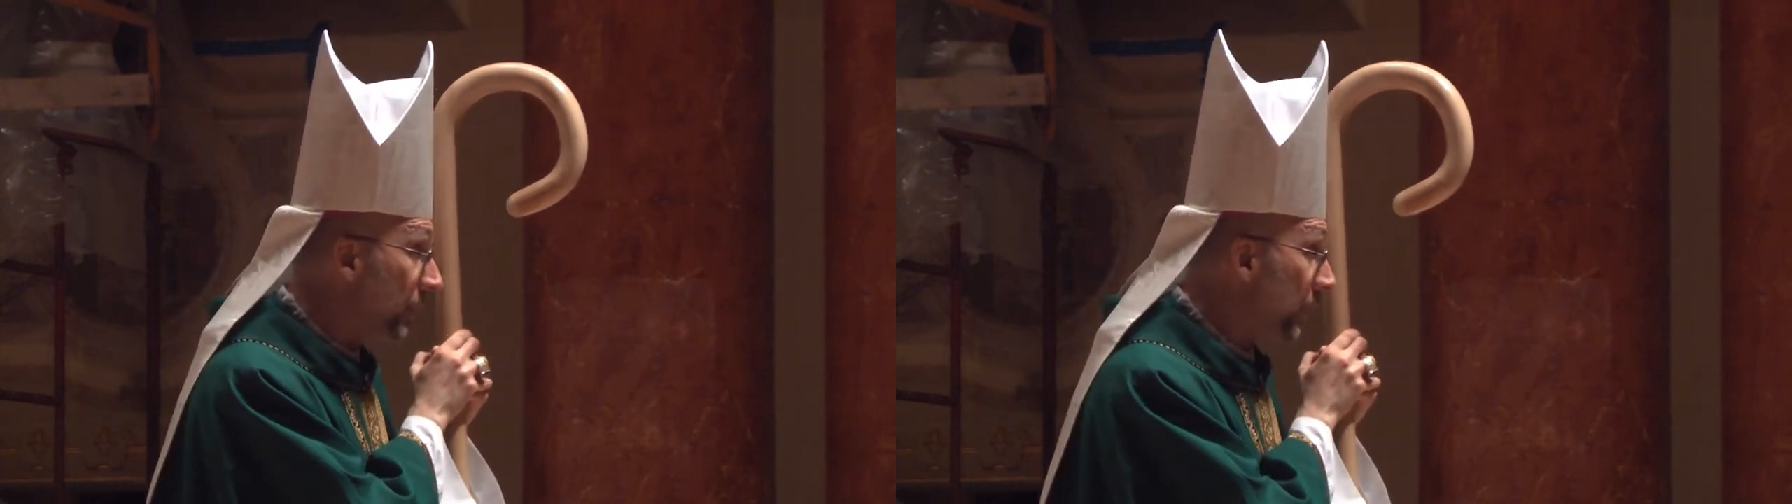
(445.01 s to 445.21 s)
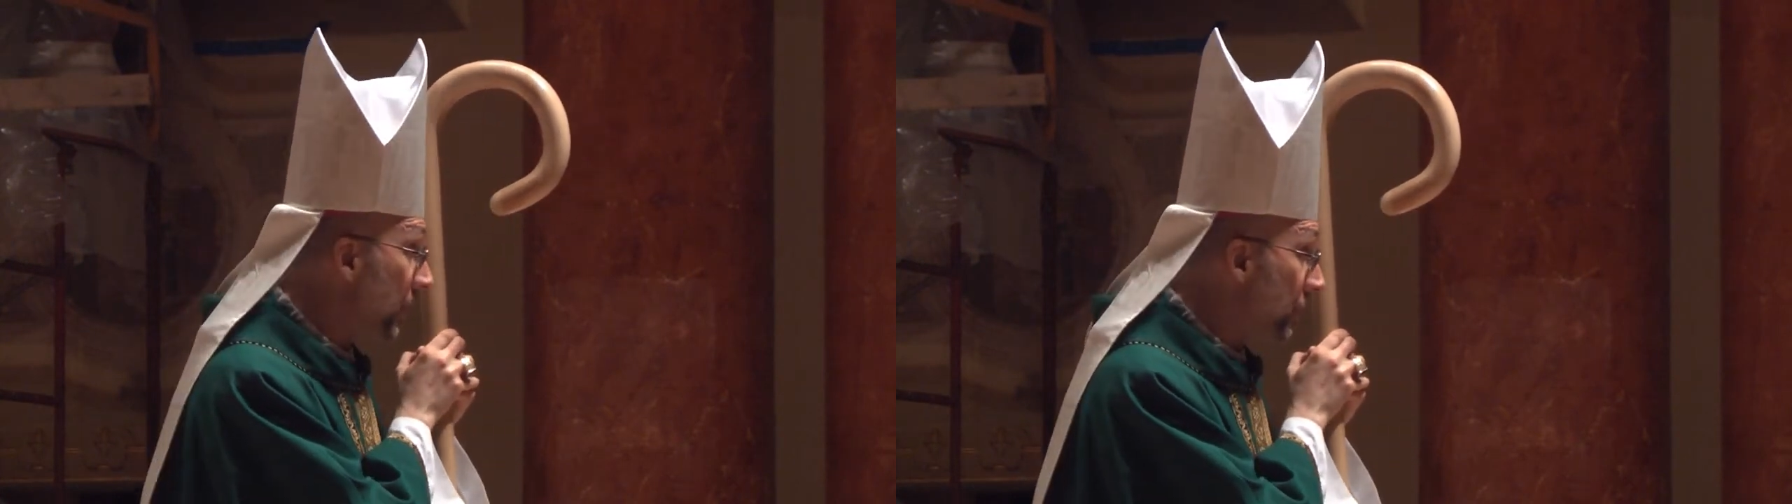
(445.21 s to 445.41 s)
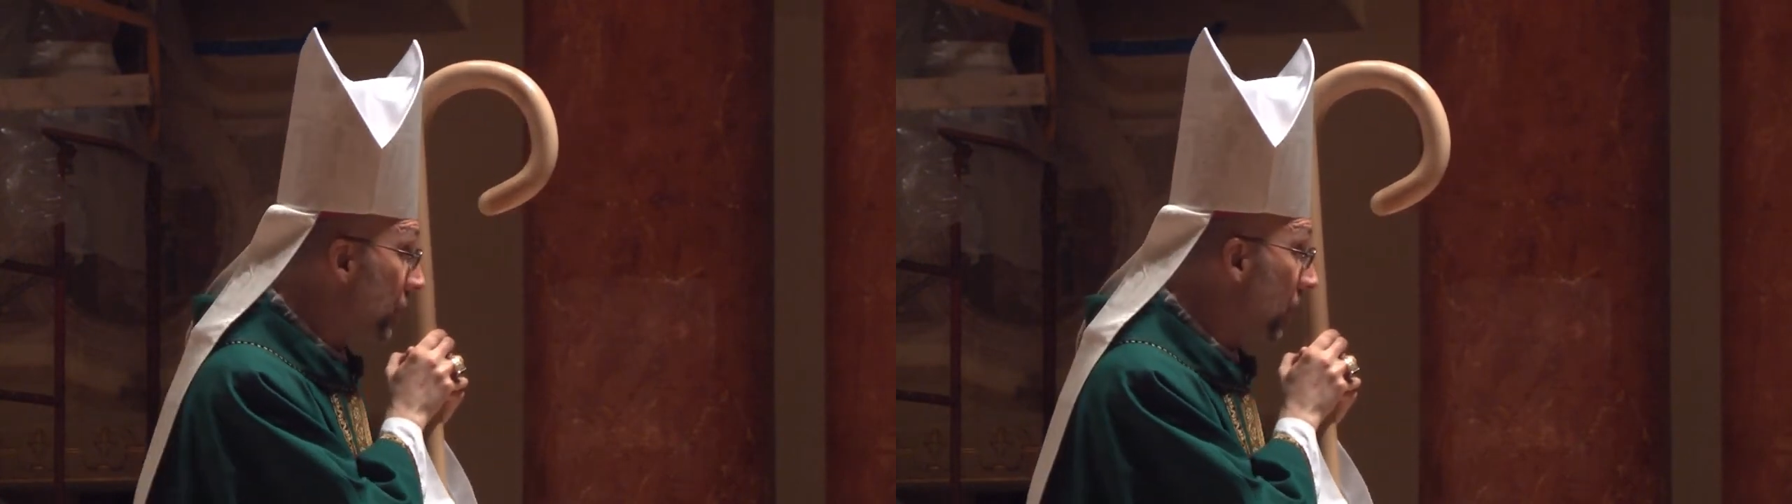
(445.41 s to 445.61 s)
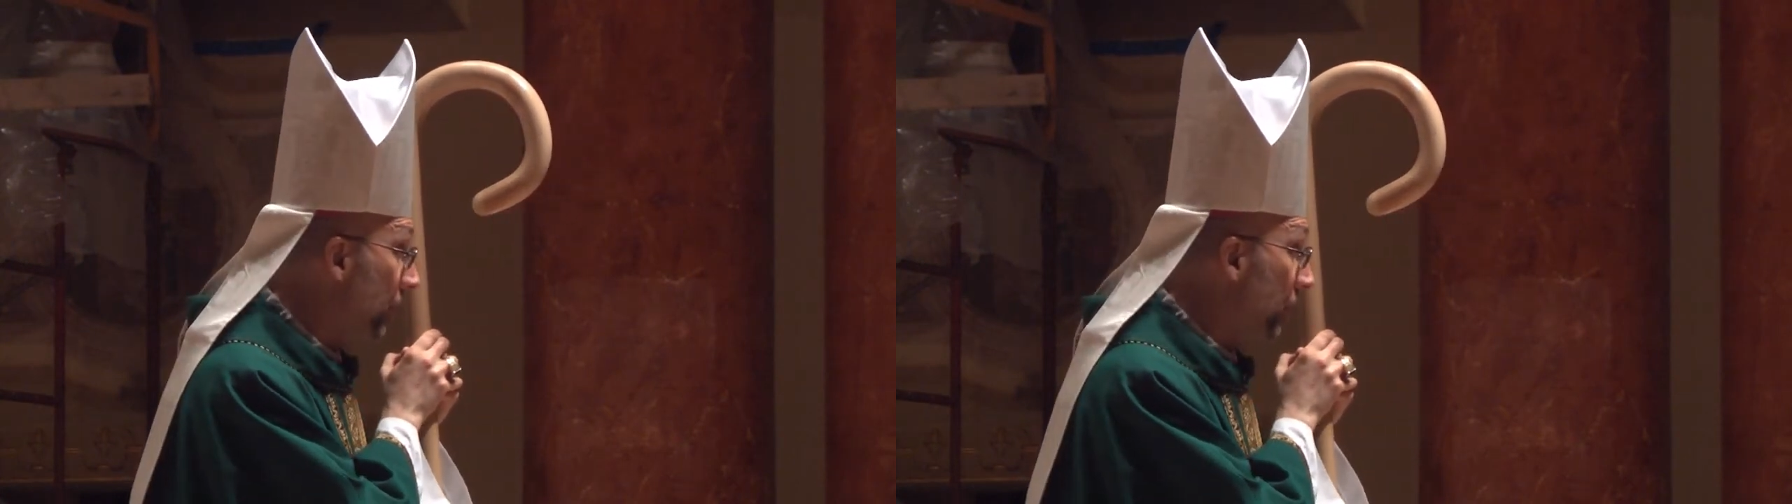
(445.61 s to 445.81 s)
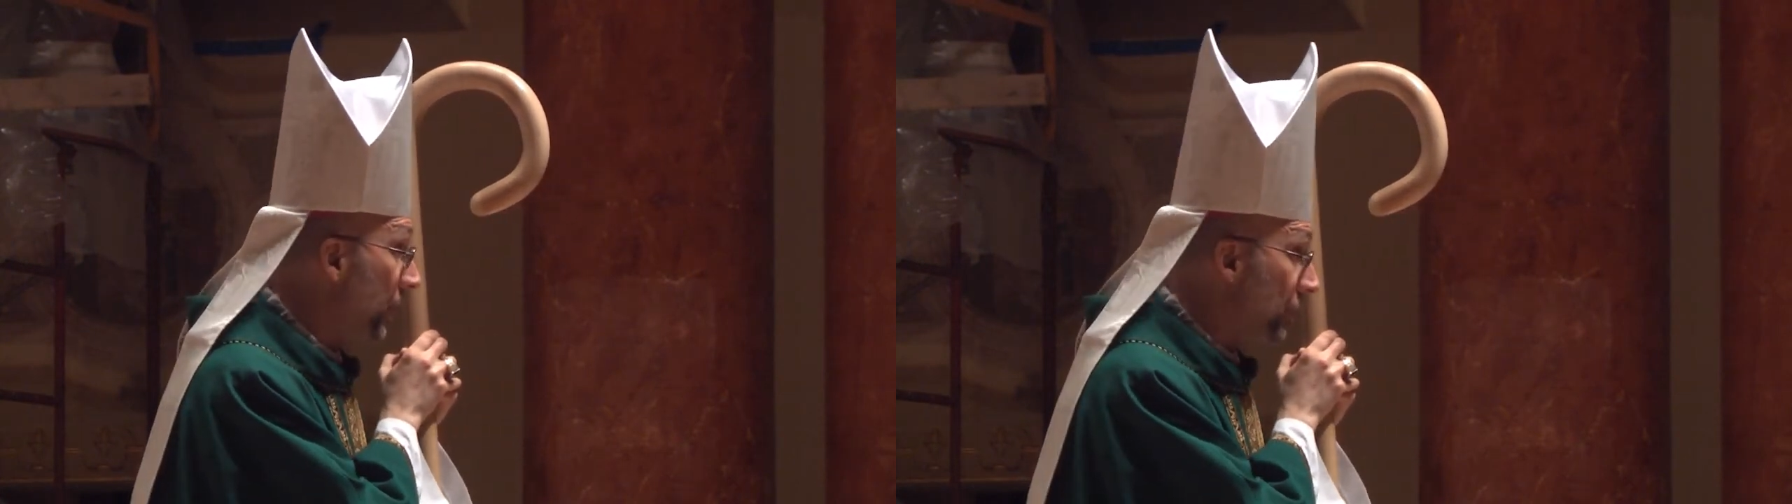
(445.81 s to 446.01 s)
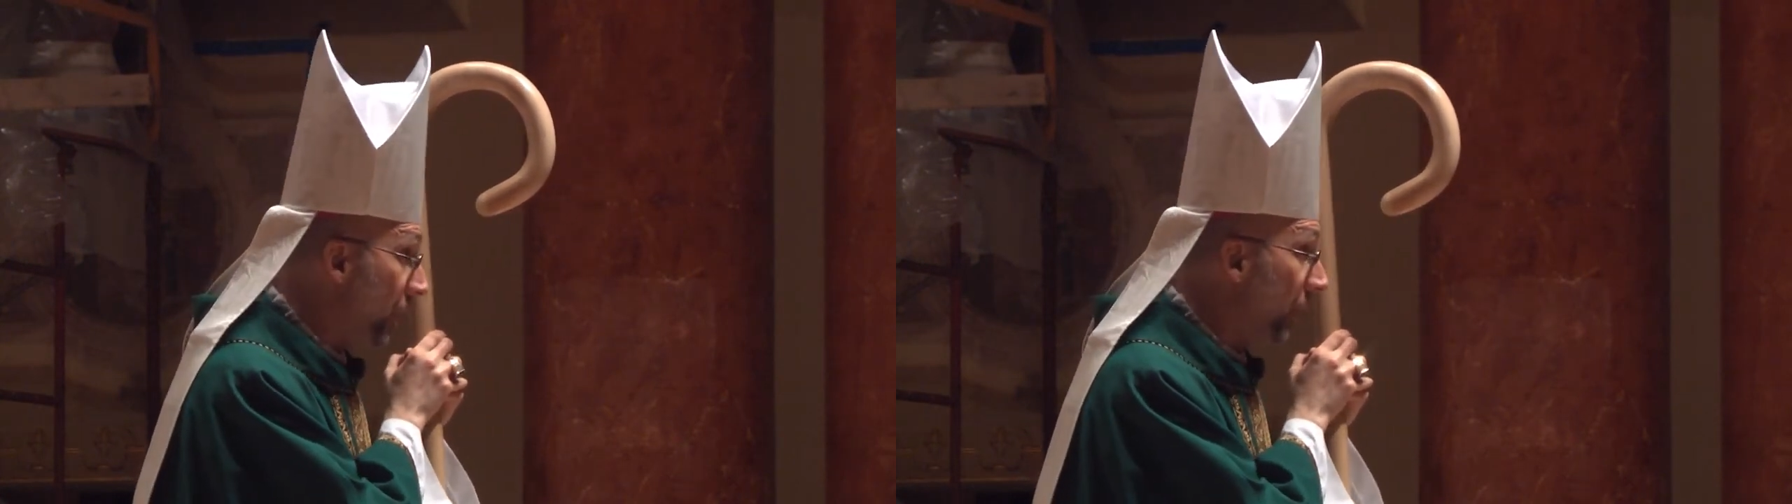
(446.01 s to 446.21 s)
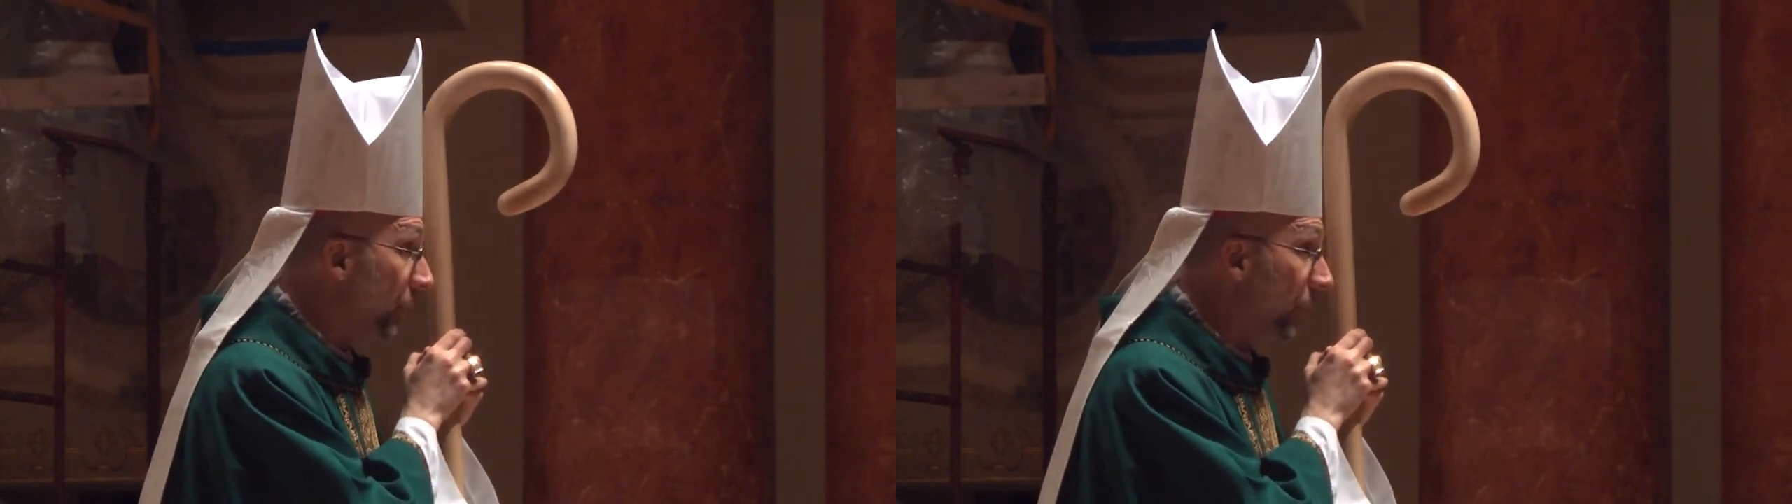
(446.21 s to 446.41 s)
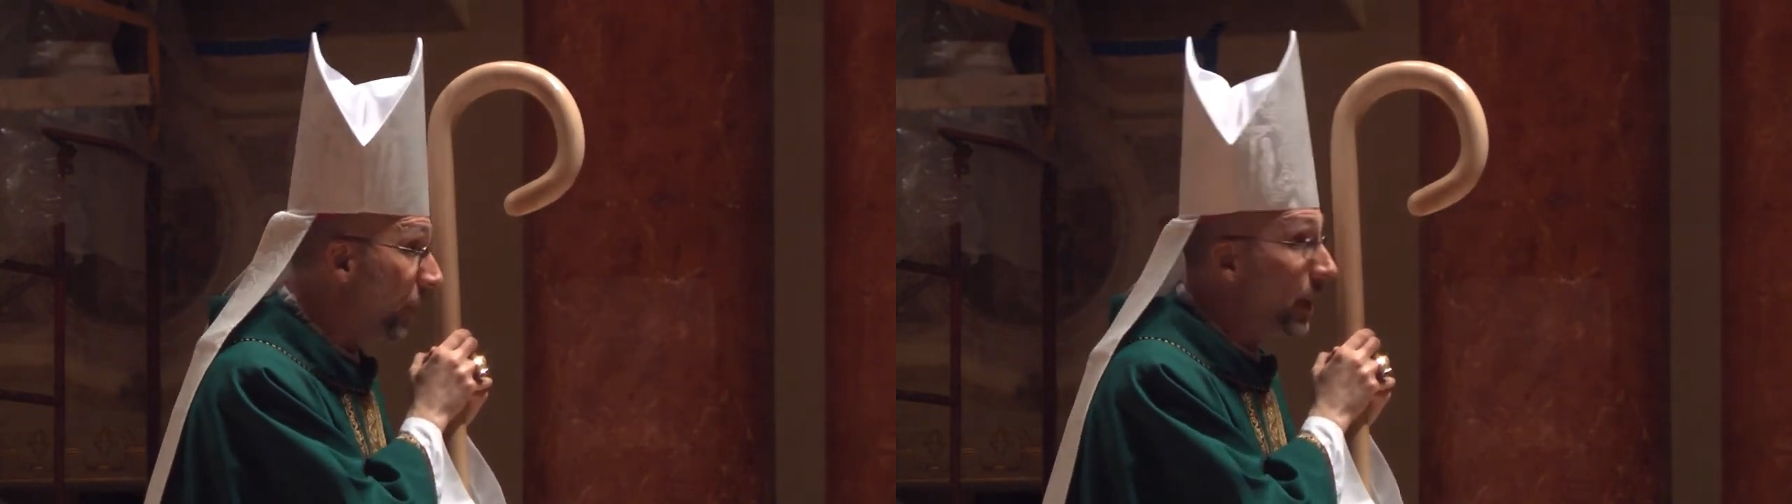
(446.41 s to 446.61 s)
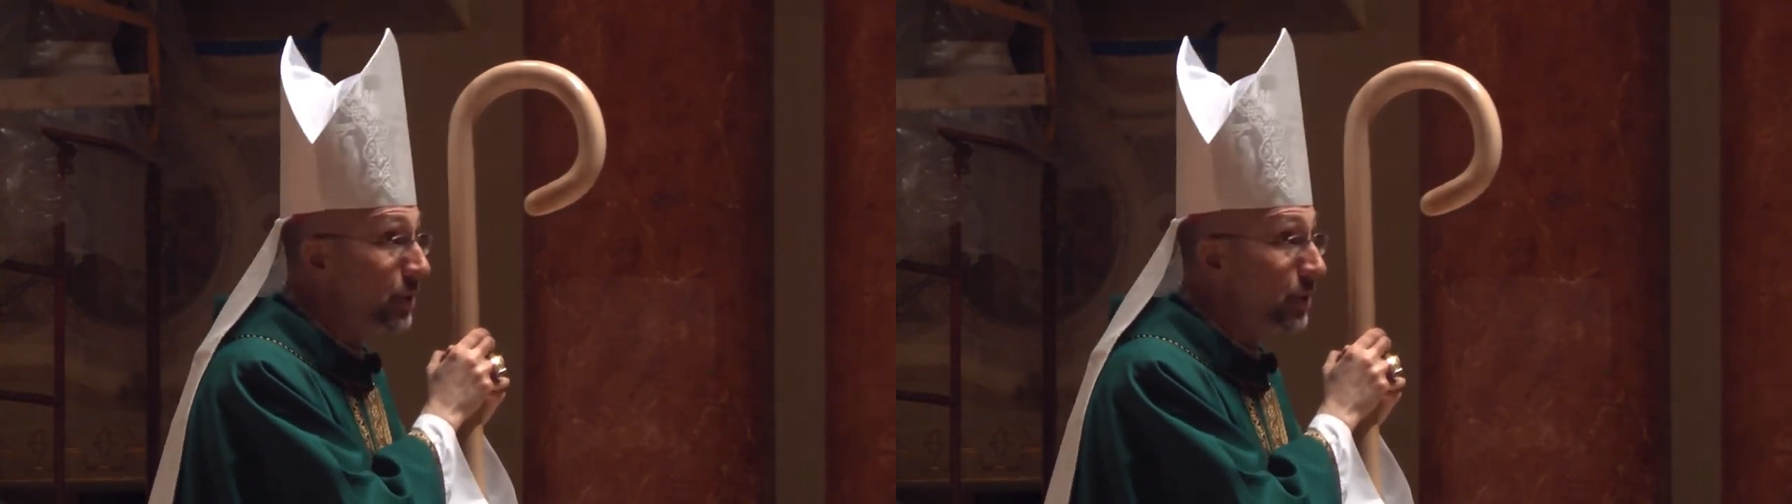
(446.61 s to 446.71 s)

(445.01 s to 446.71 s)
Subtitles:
that they show for each other,